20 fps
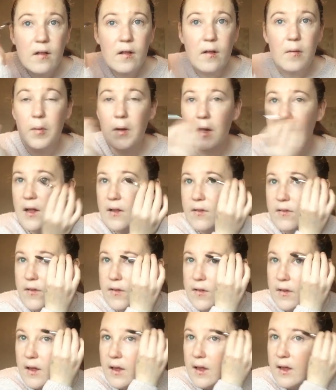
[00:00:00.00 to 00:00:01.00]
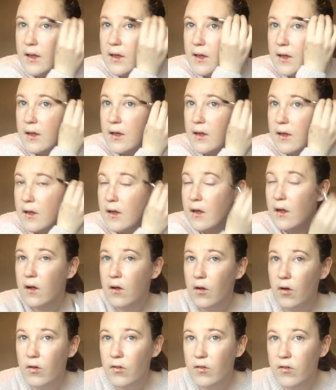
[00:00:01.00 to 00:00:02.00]
the plan today.
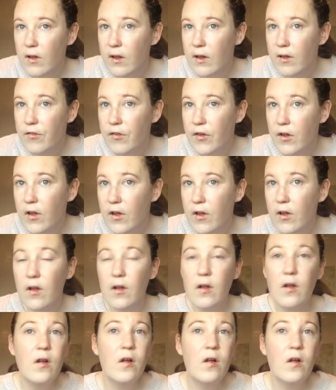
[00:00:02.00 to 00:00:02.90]
I've got to deliver